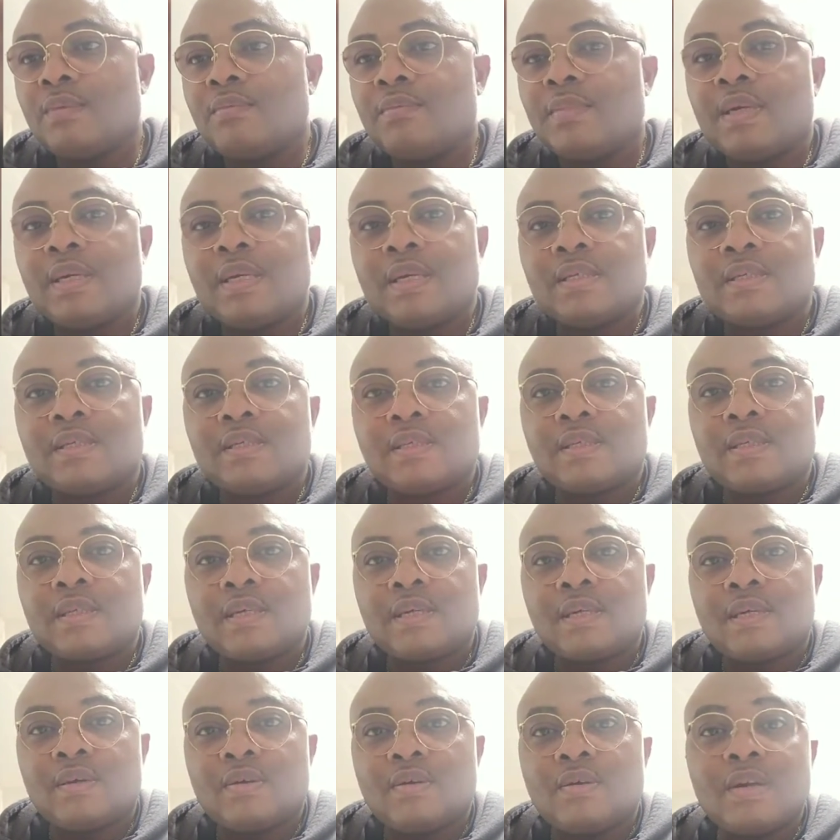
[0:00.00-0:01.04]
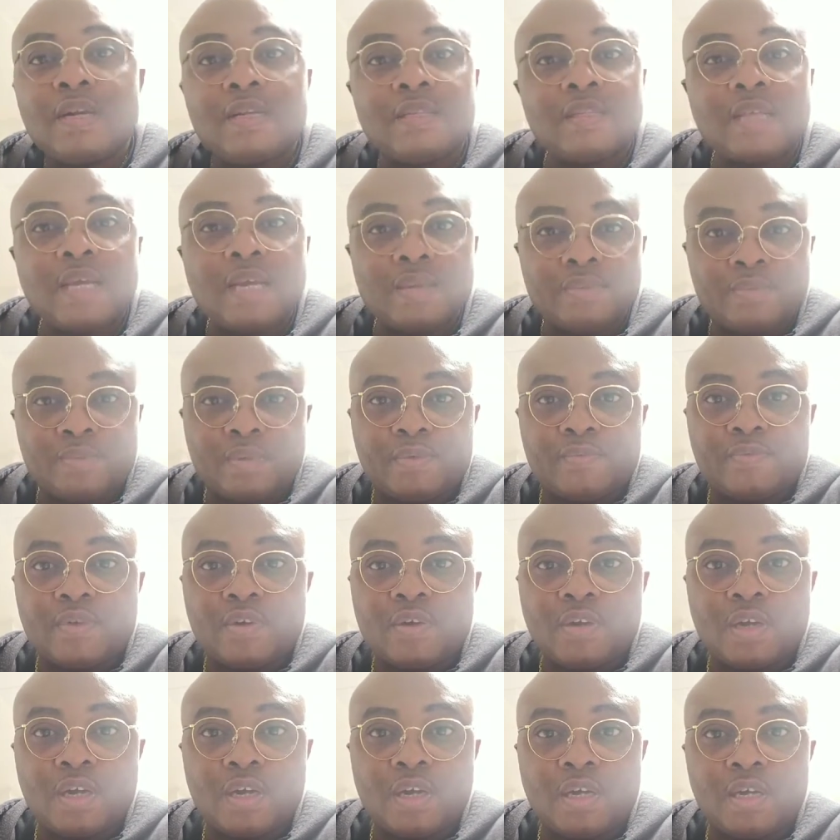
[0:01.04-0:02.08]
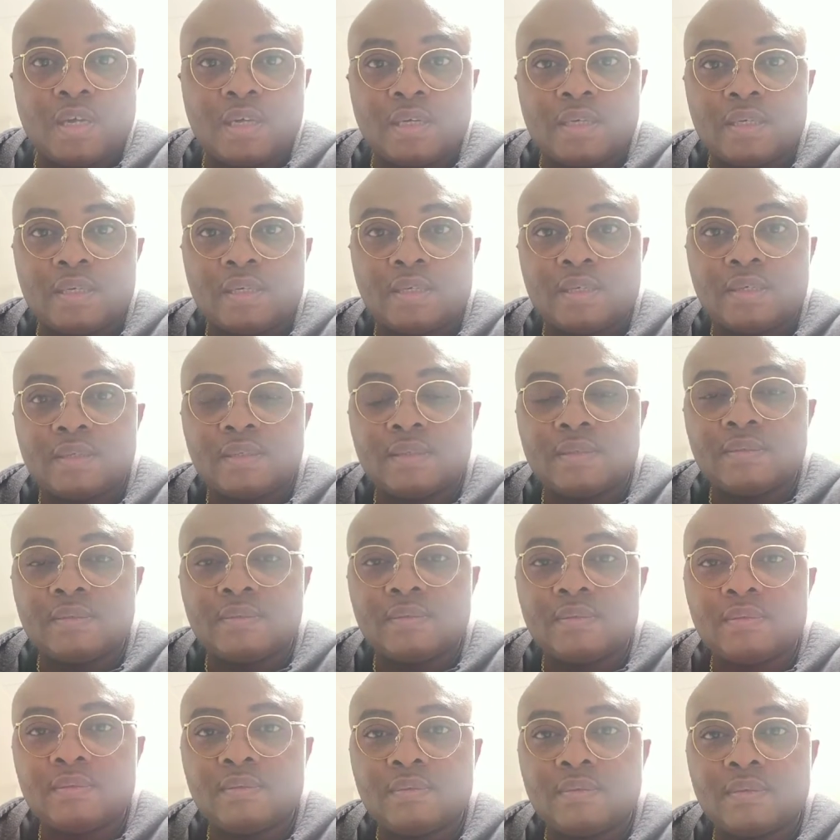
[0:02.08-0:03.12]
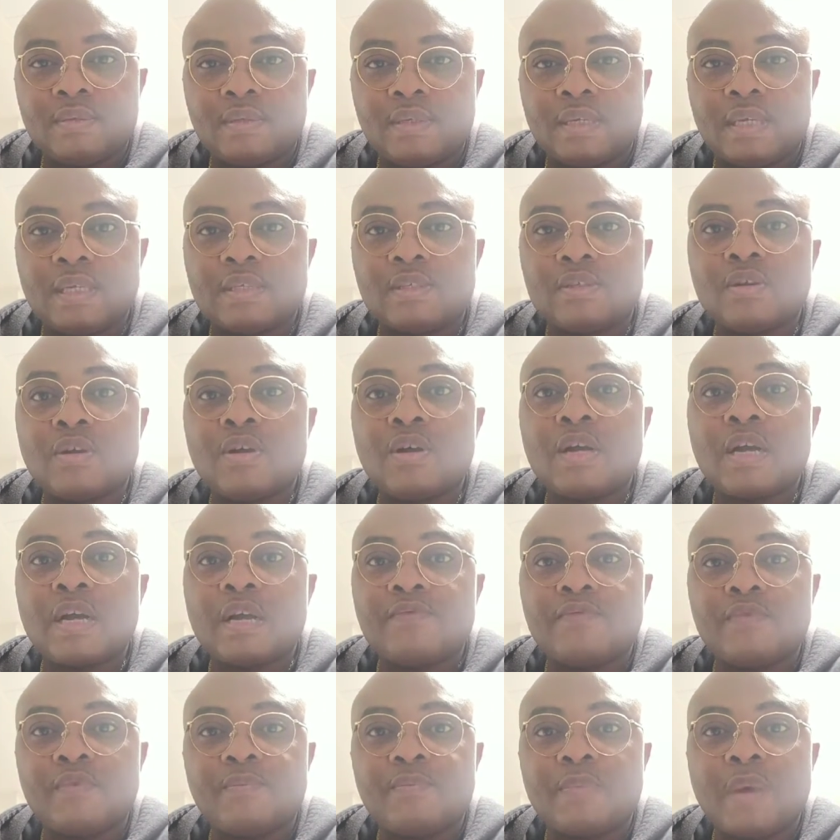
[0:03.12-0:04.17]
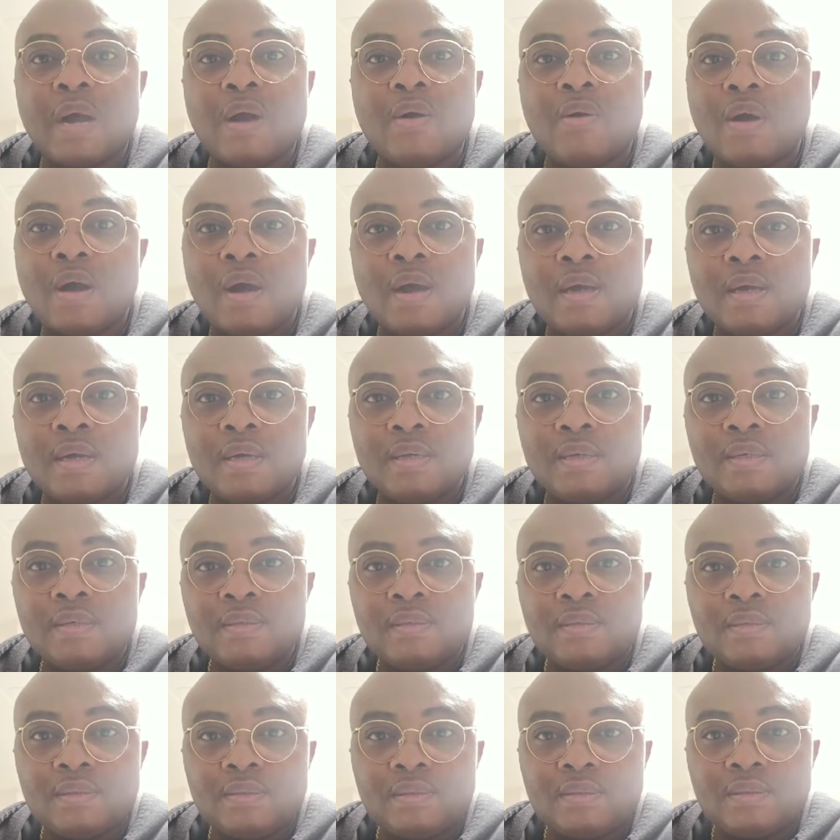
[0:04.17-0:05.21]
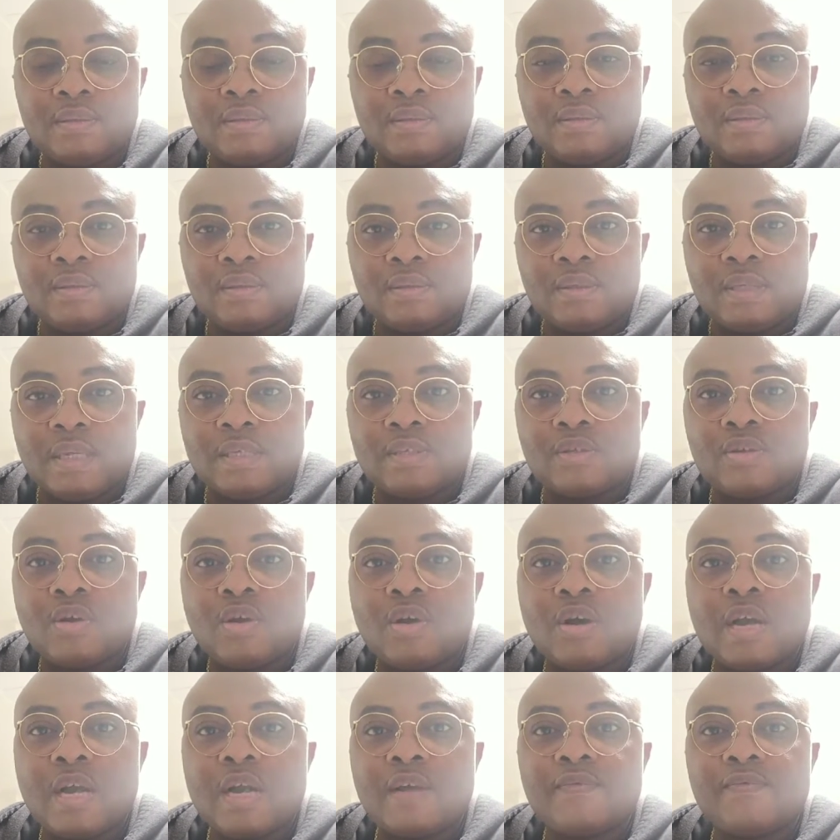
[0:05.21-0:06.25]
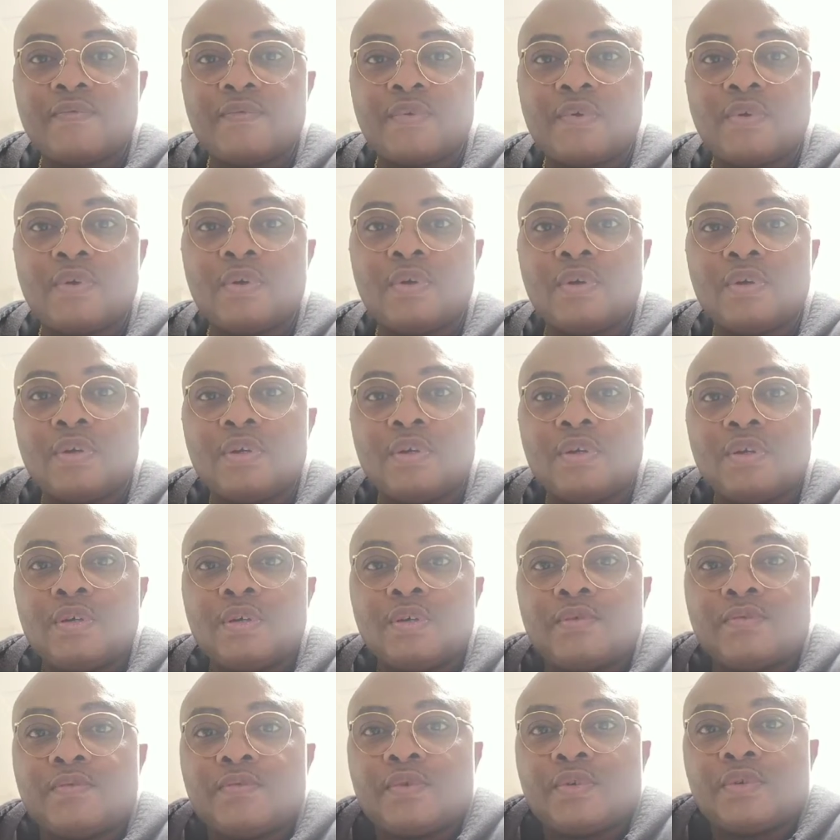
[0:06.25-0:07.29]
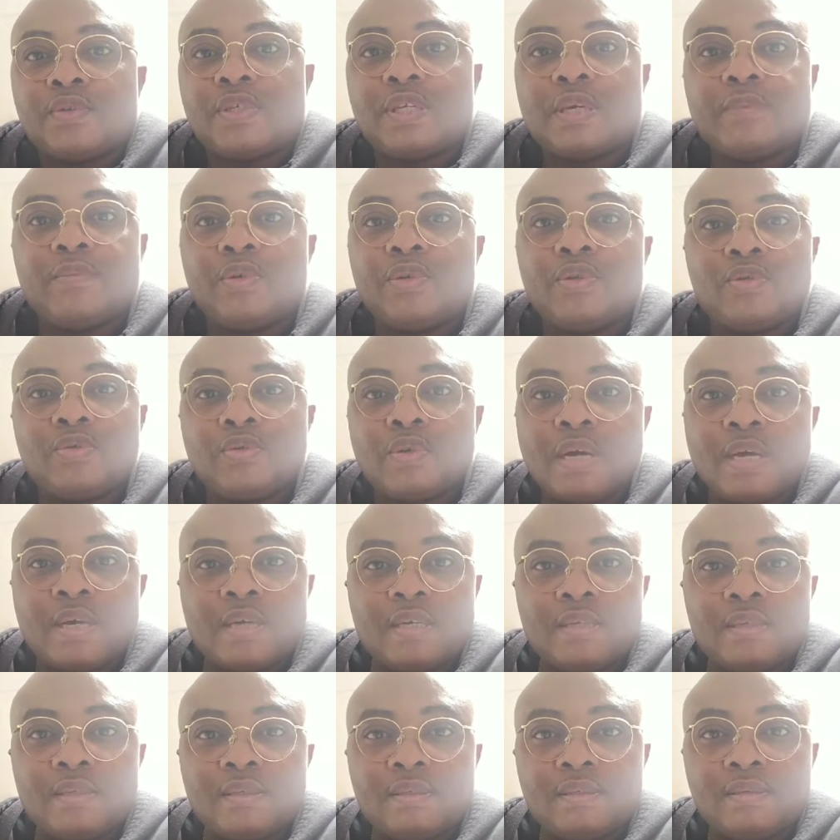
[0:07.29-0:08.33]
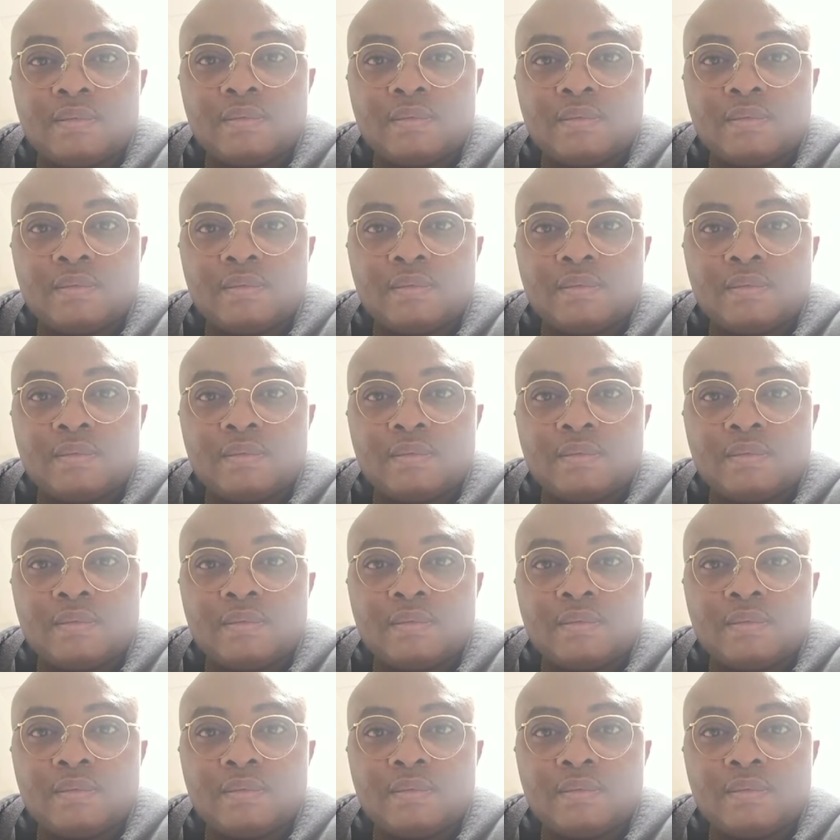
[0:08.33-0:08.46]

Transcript: But there's other types of hunger. There's hunger for power. There's hunger for sabotaging,